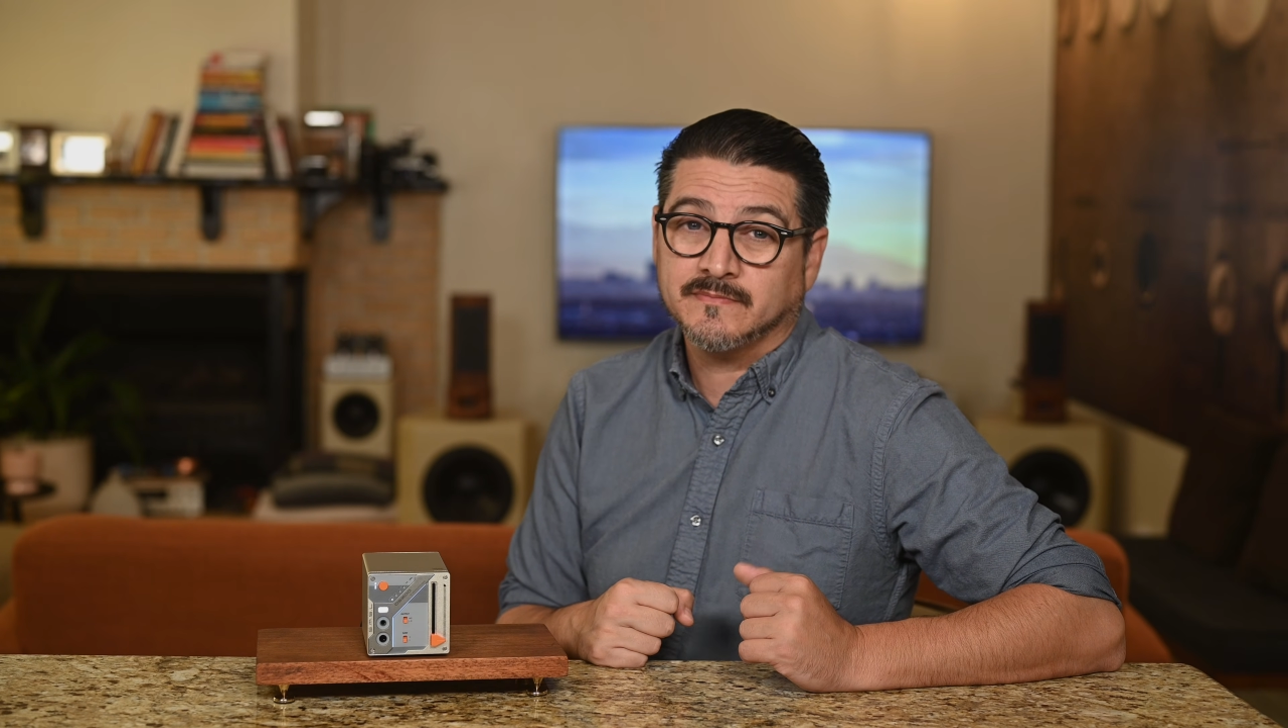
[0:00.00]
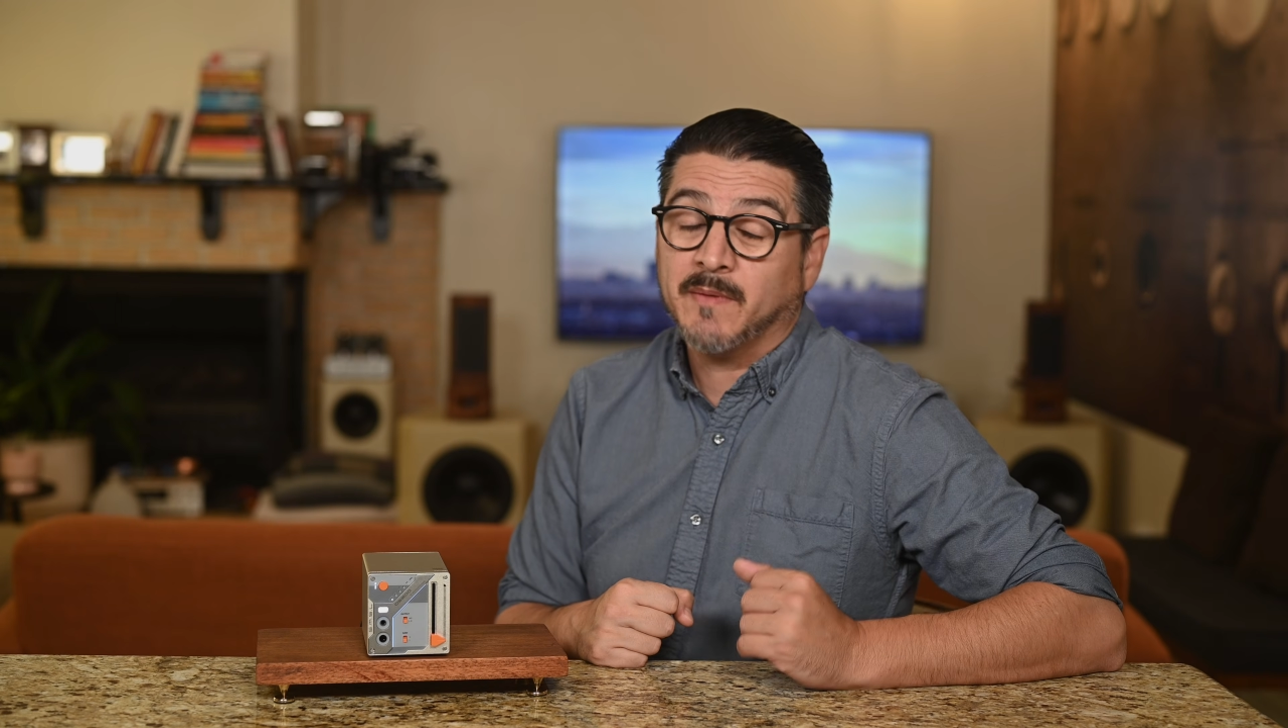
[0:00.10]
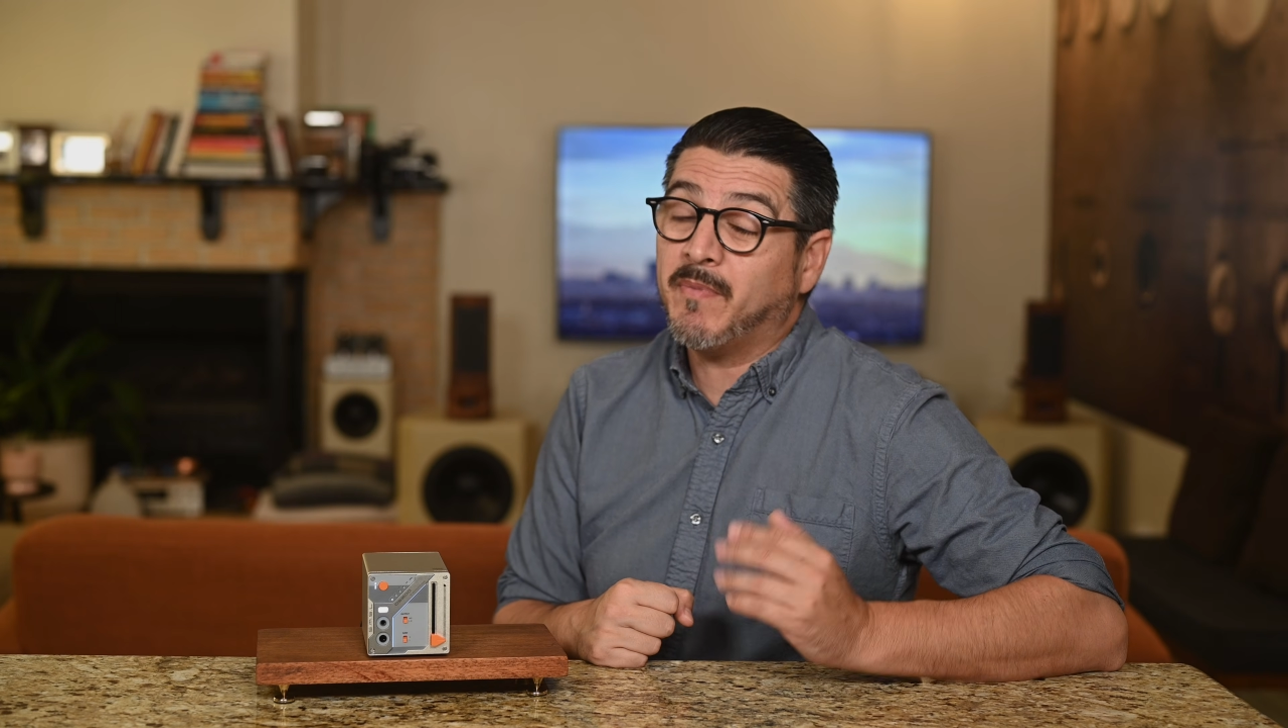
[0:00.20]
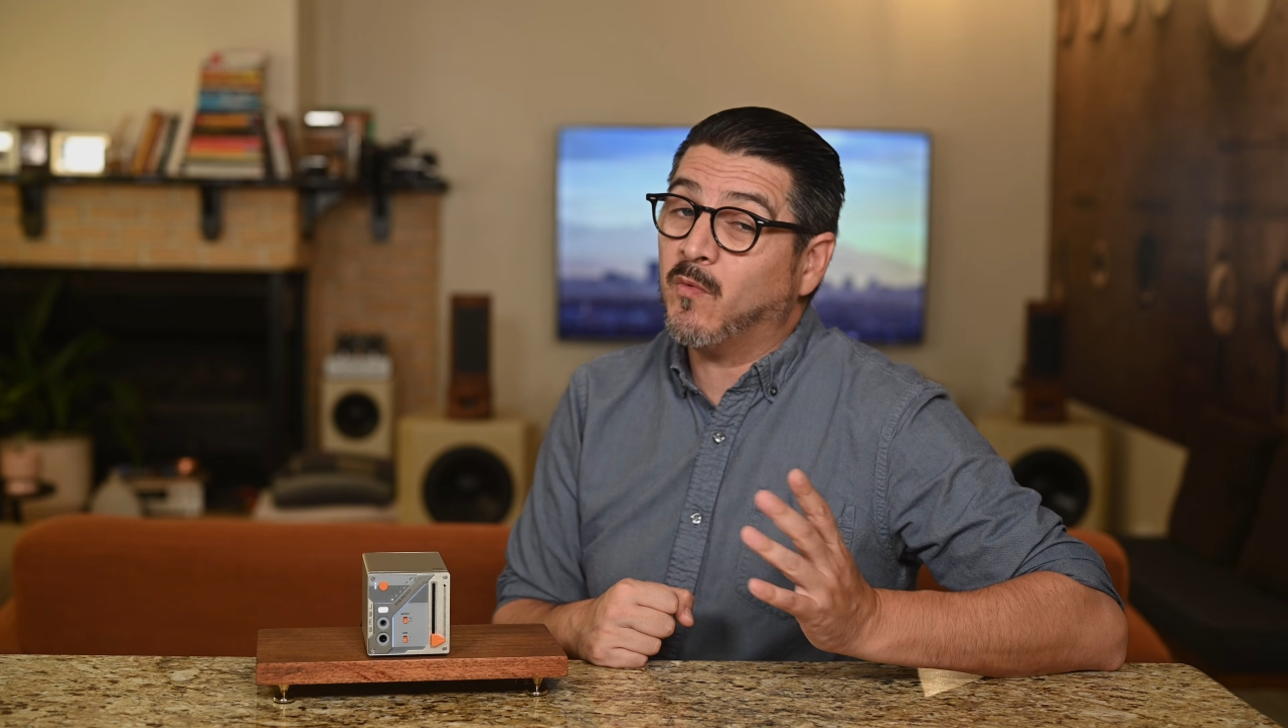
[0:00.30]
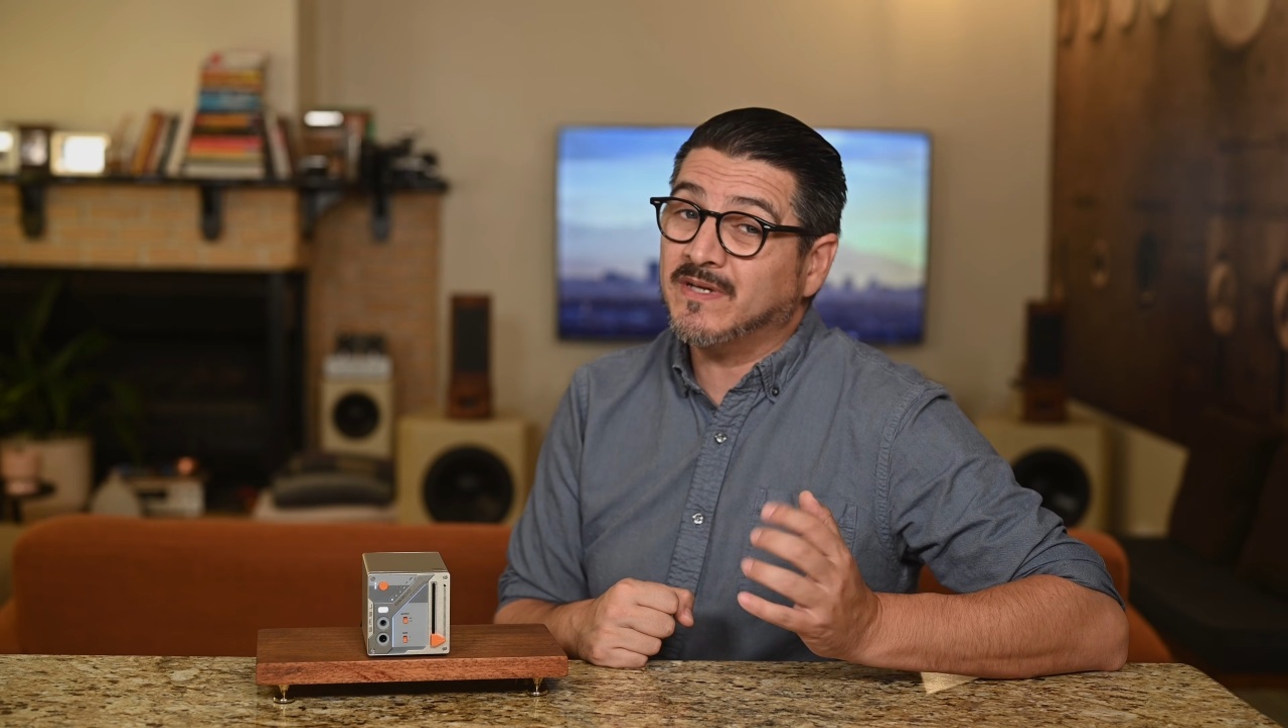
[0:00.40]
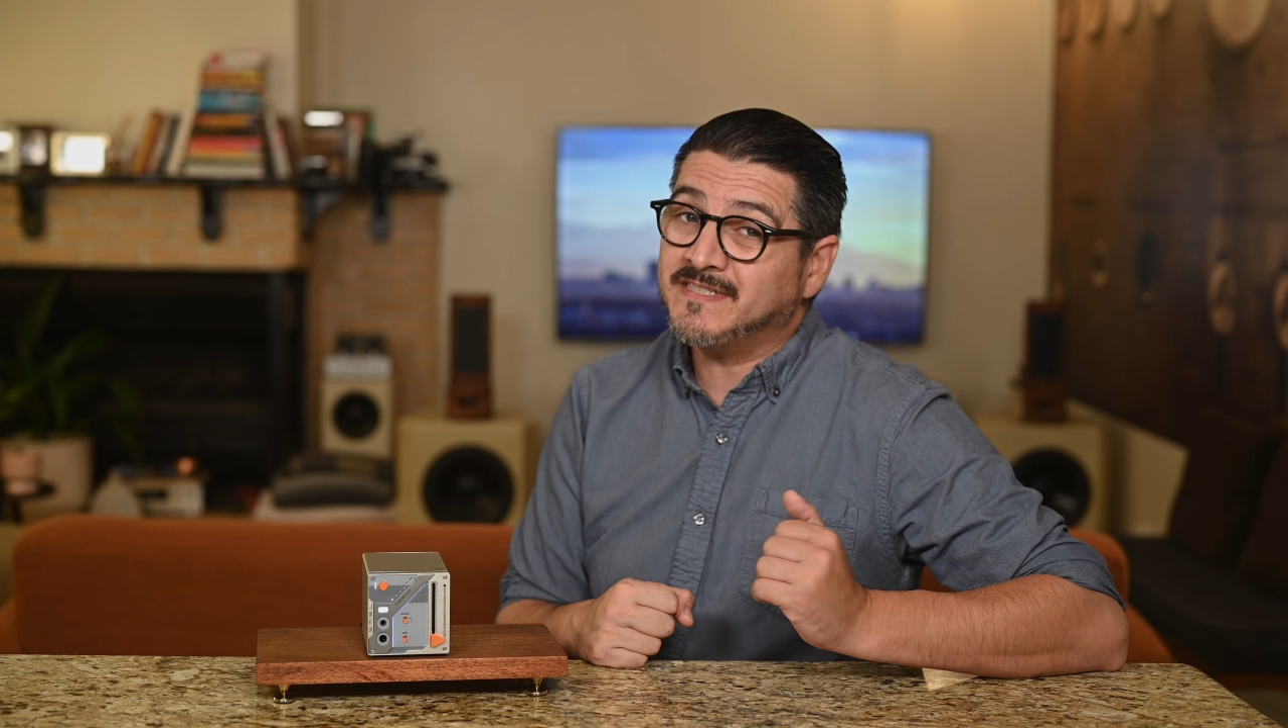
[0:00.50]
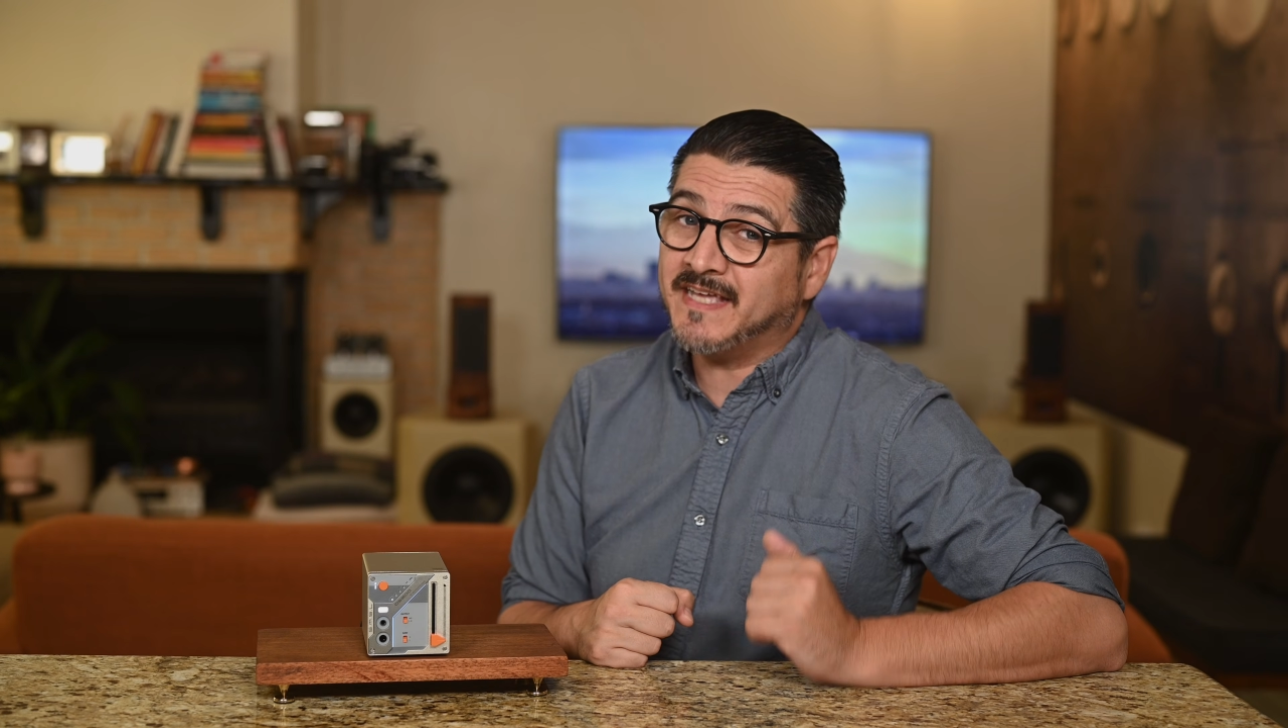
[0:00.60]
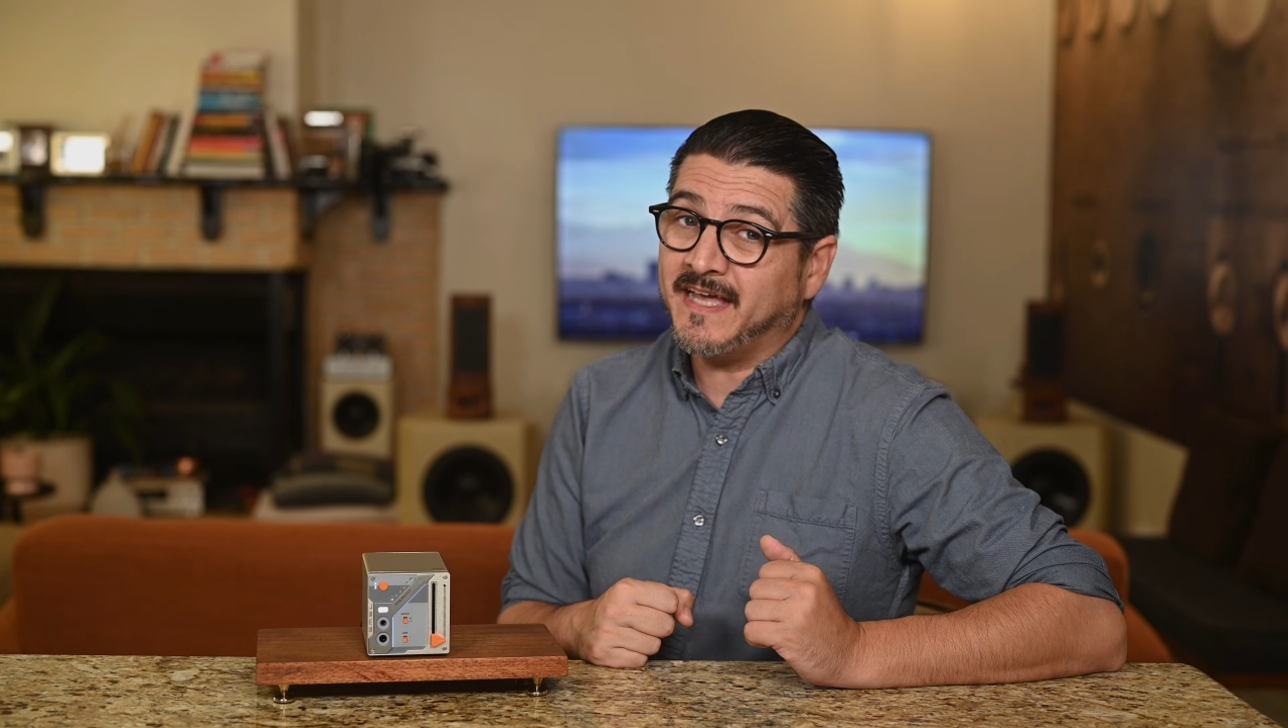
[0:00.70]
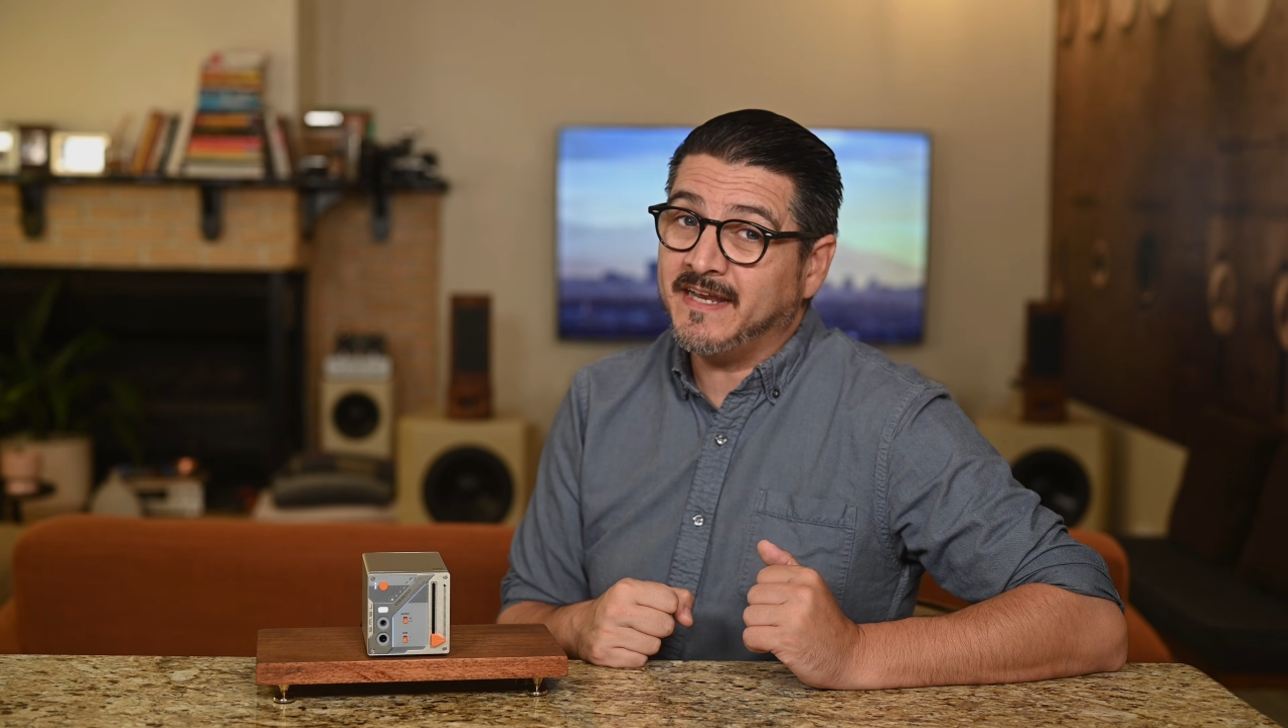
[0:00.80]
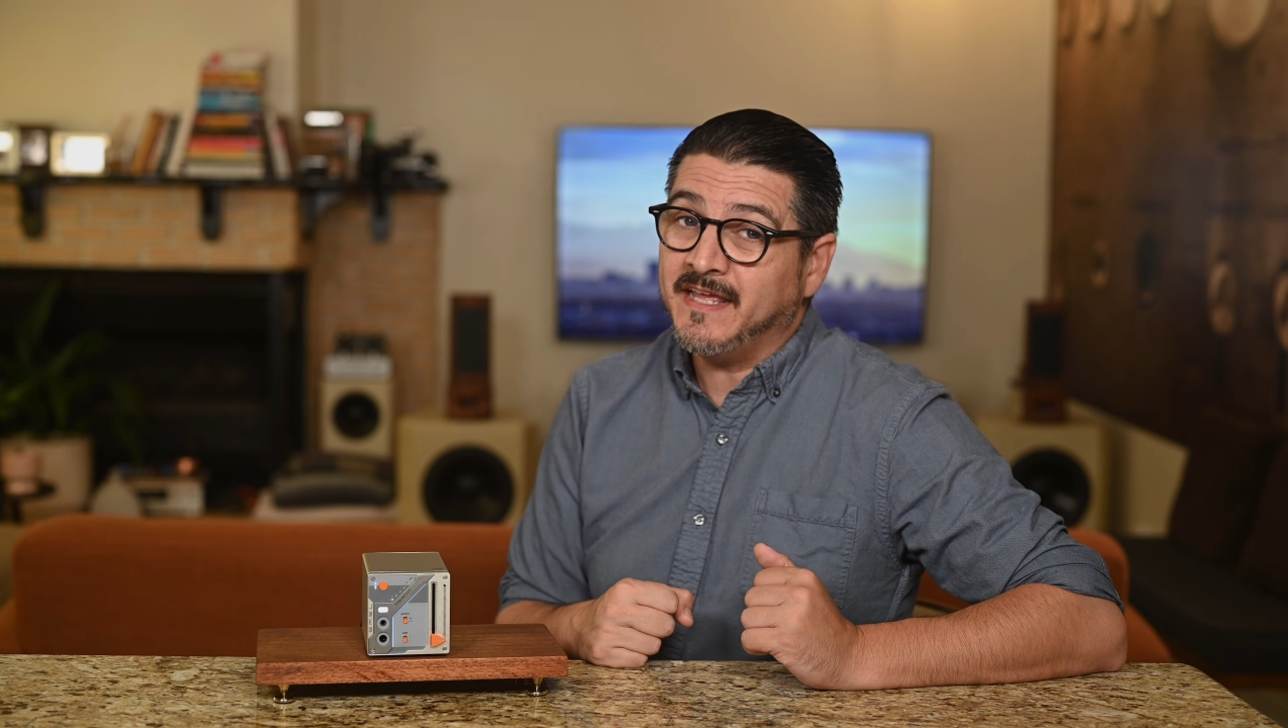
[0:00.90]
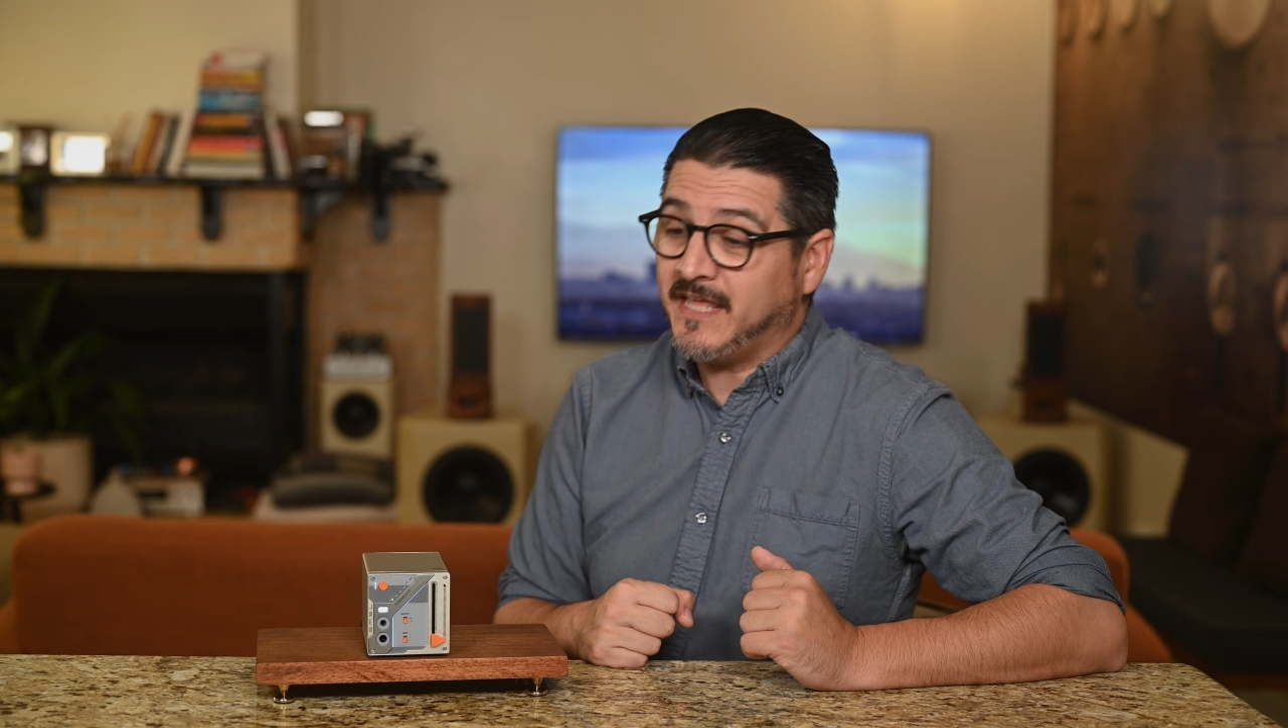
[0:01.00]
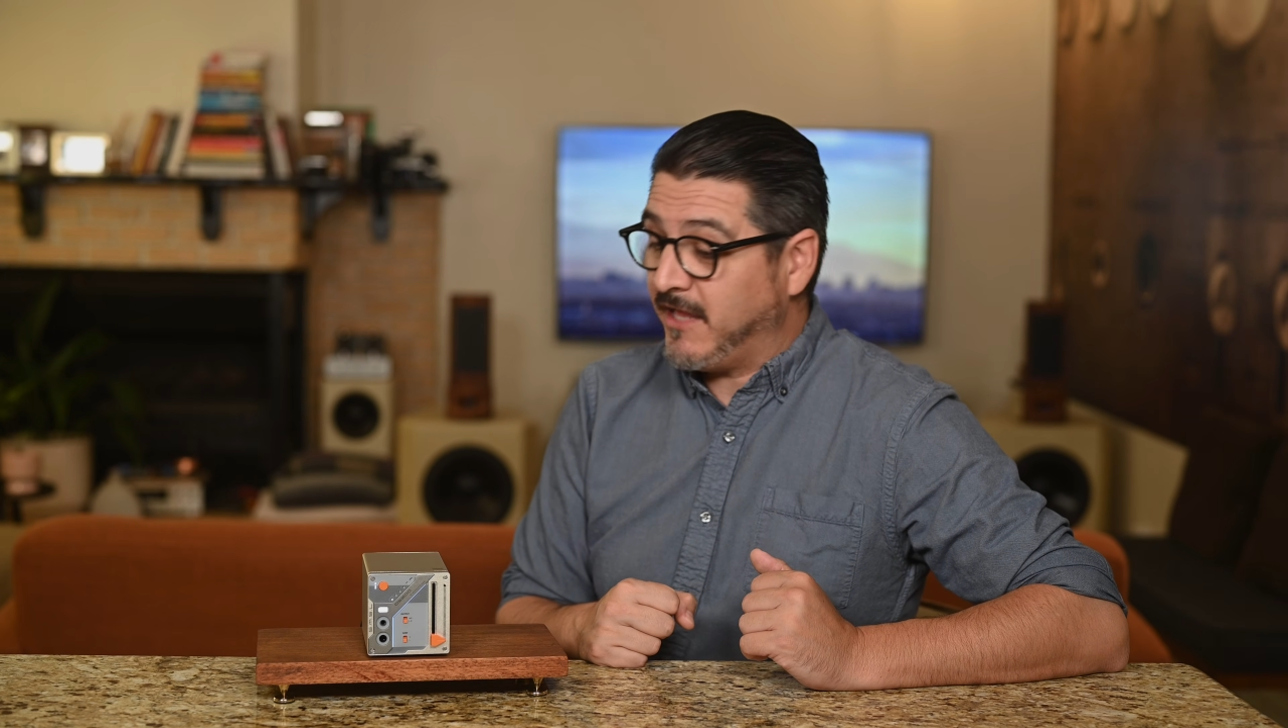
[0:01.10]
But once again,